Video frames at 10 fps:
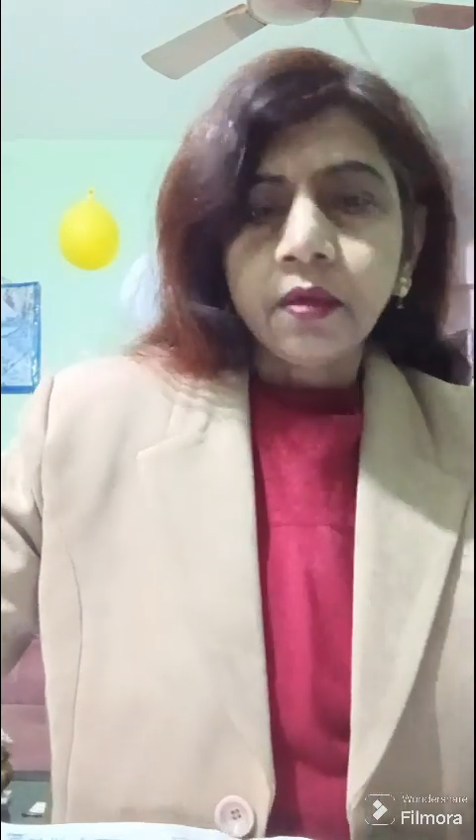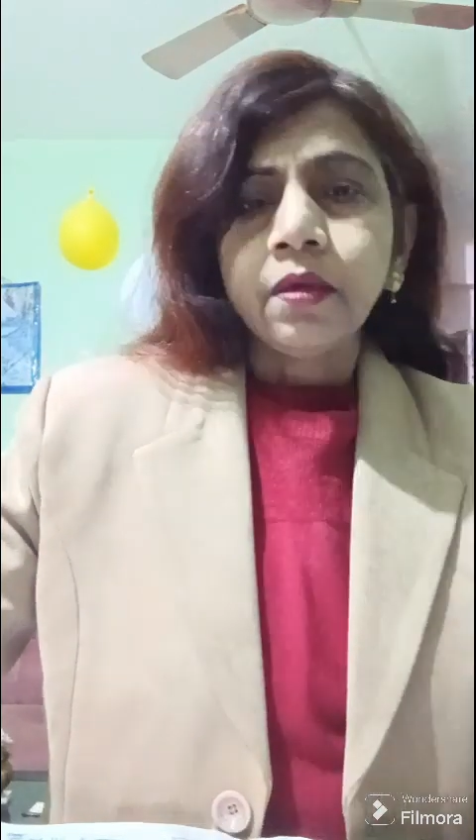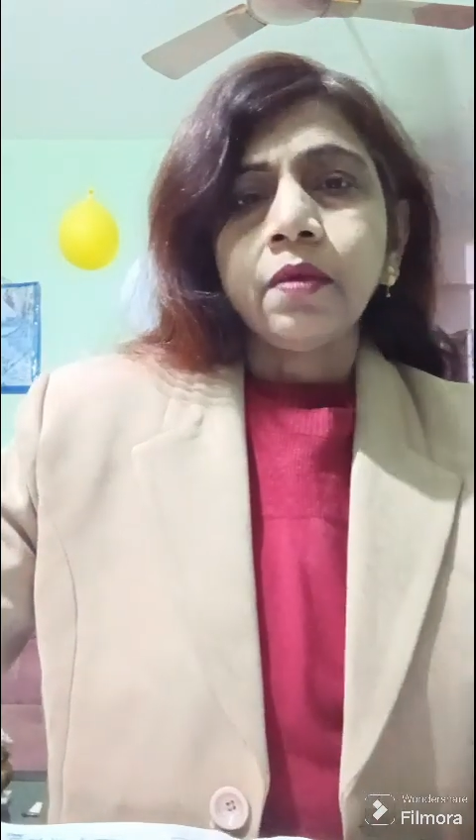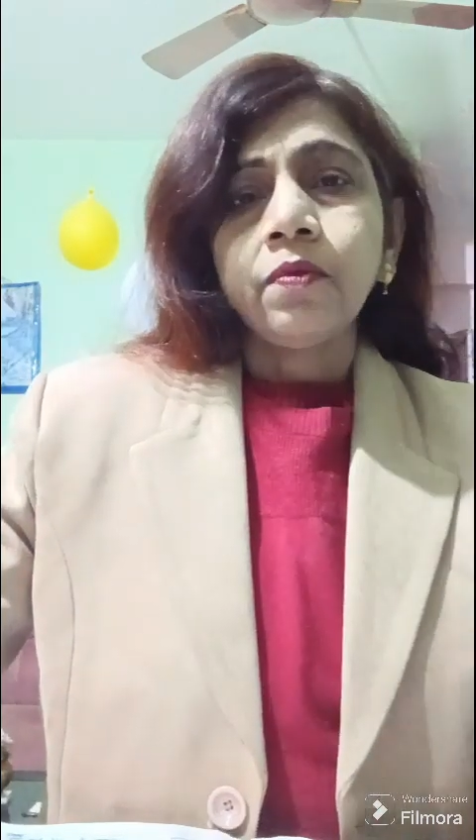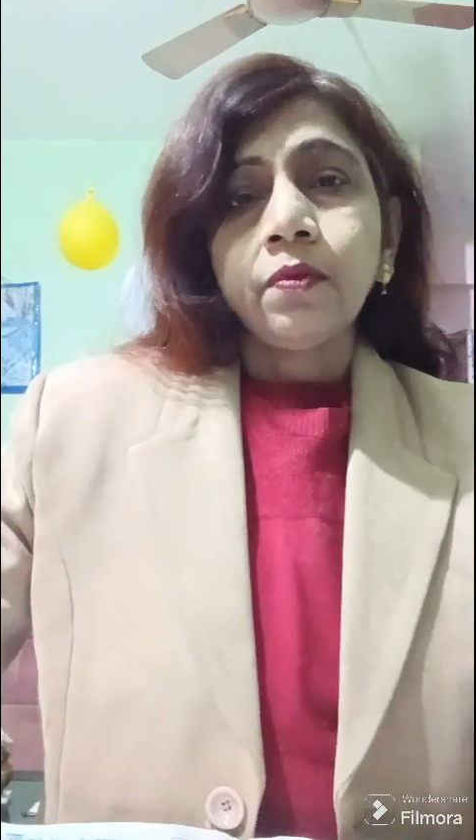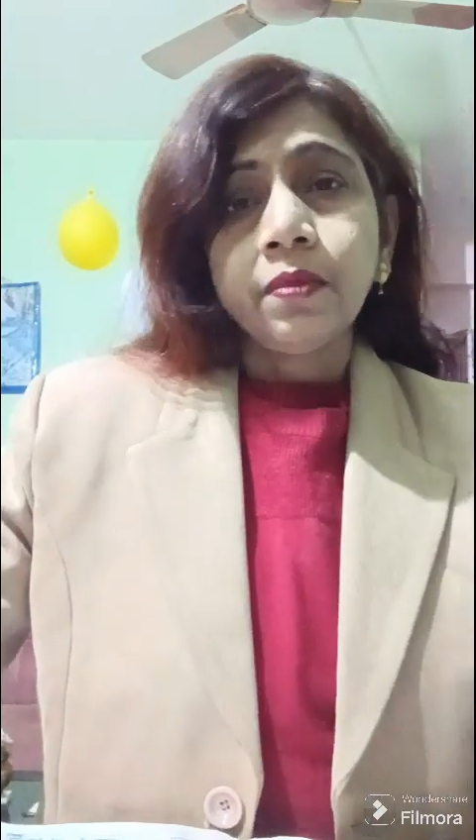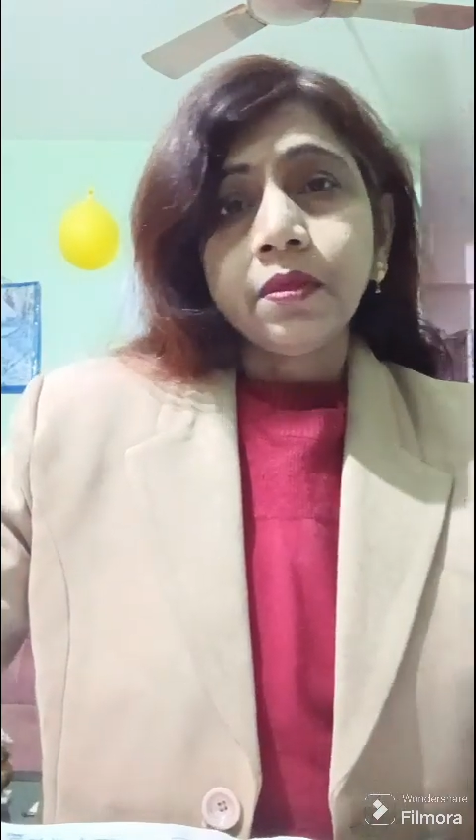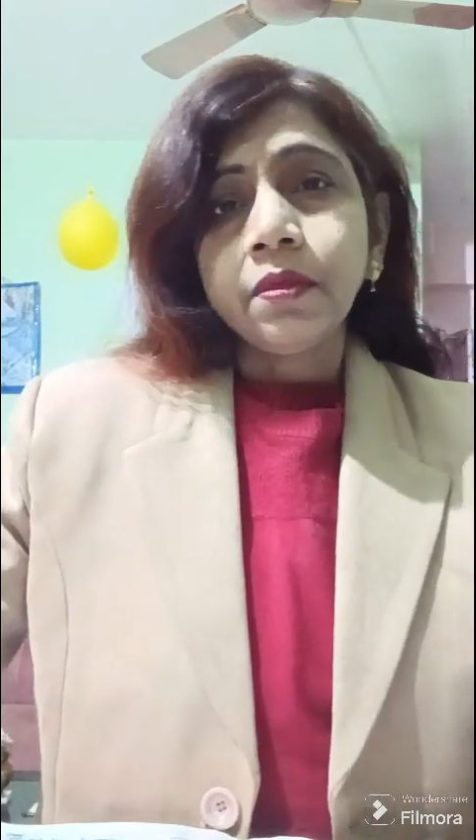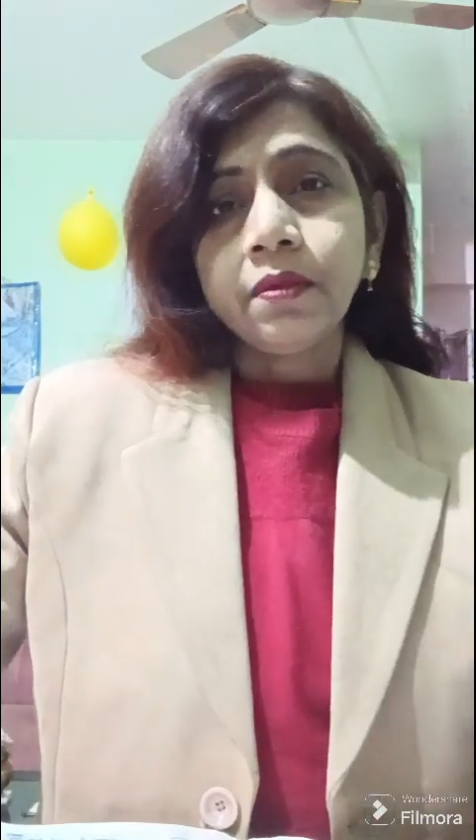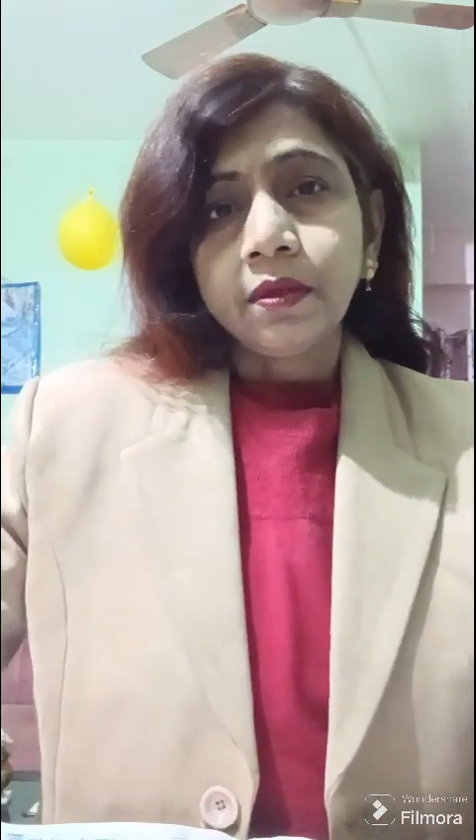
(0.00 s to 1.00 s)
which will
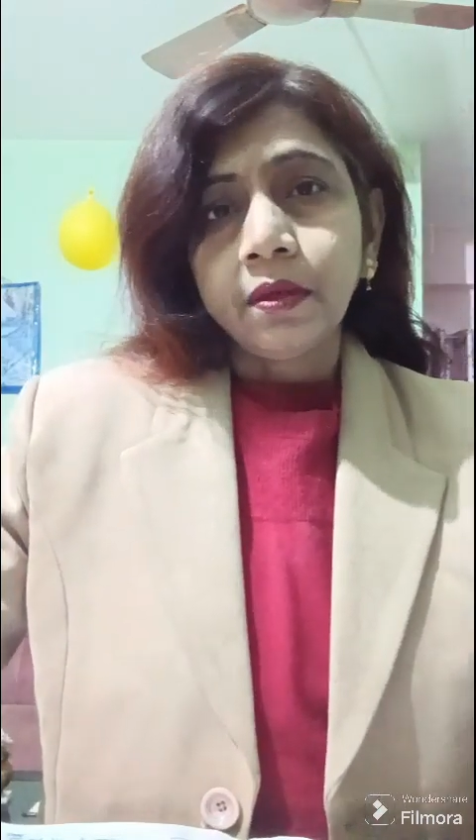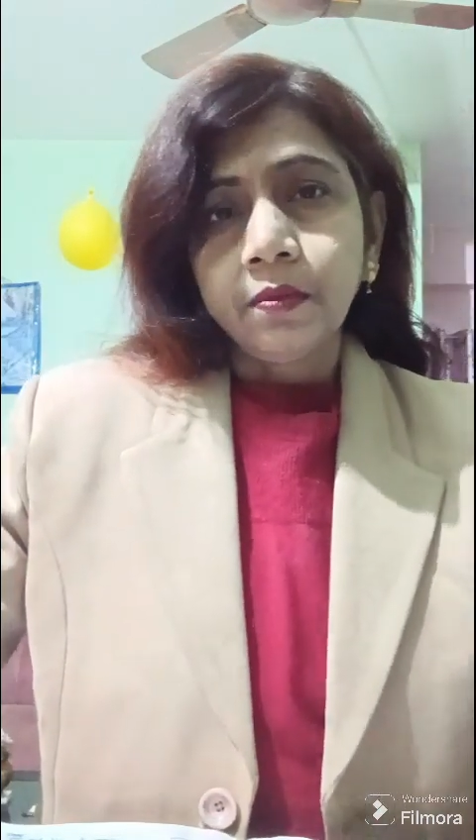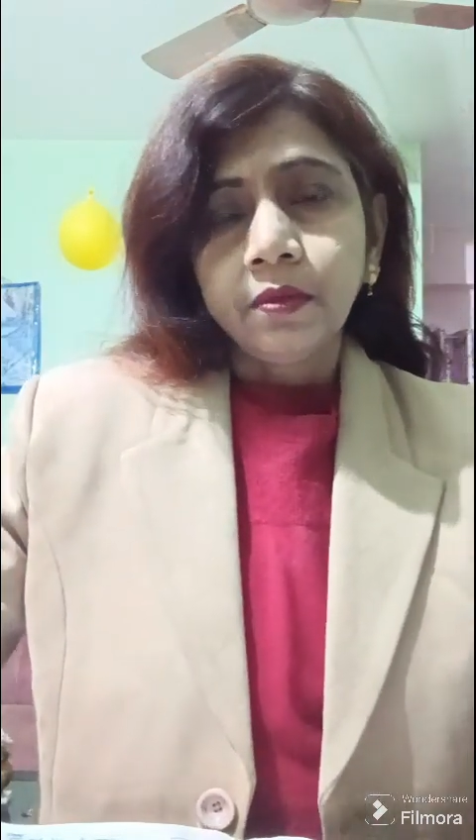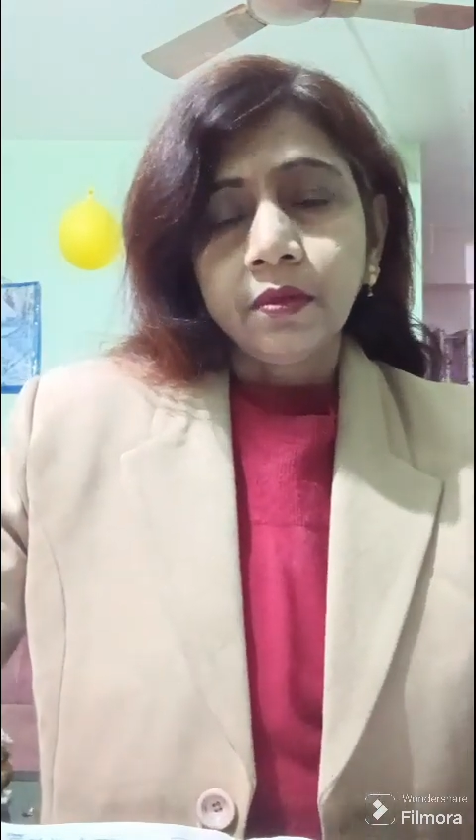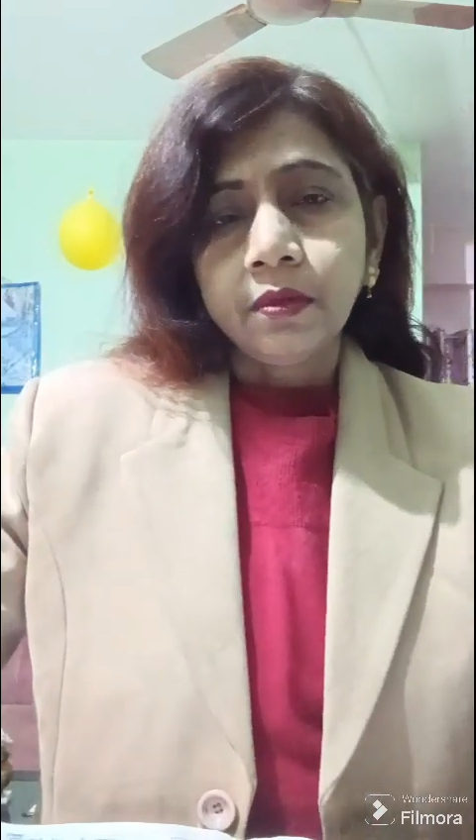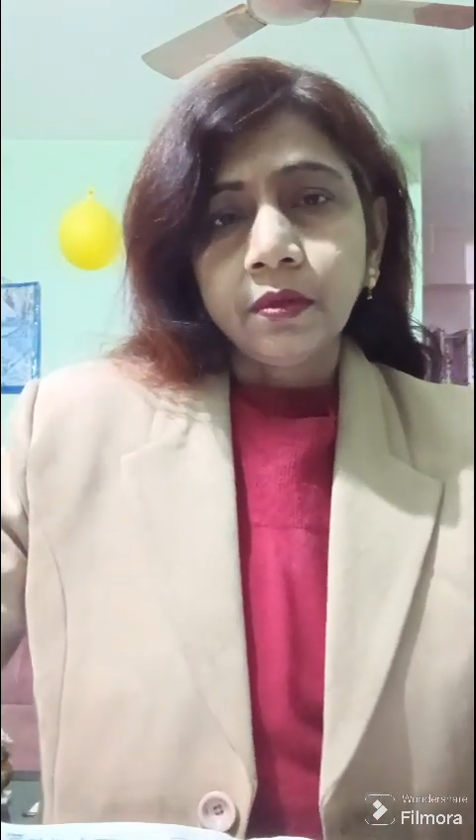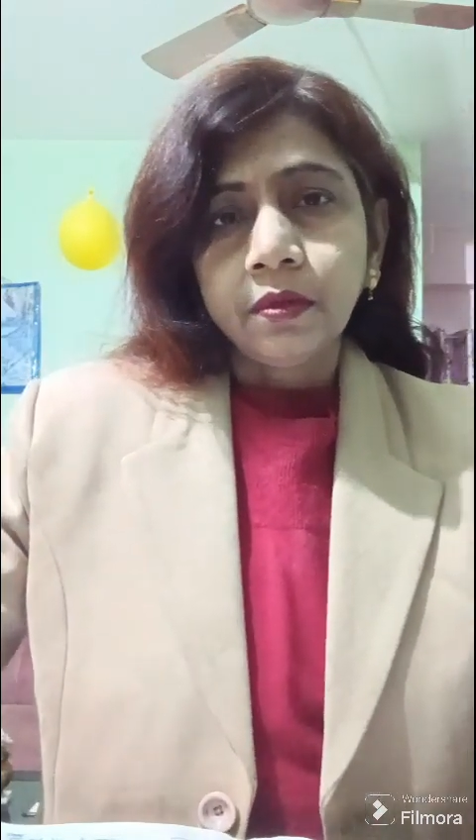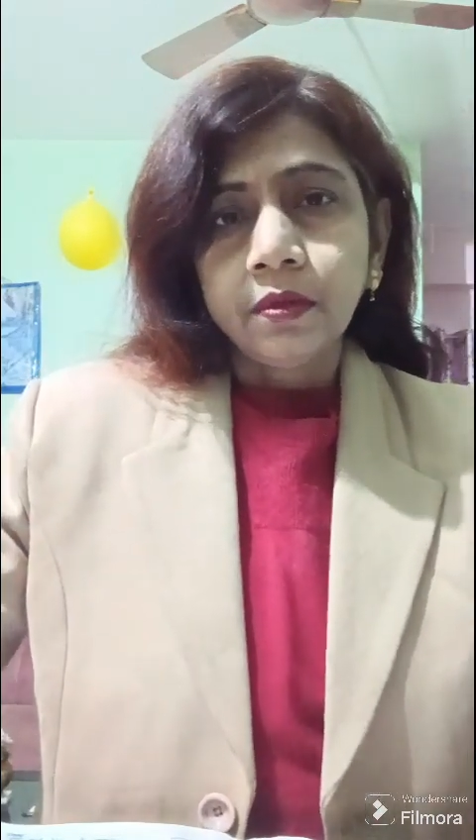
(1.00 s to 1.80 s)
be against a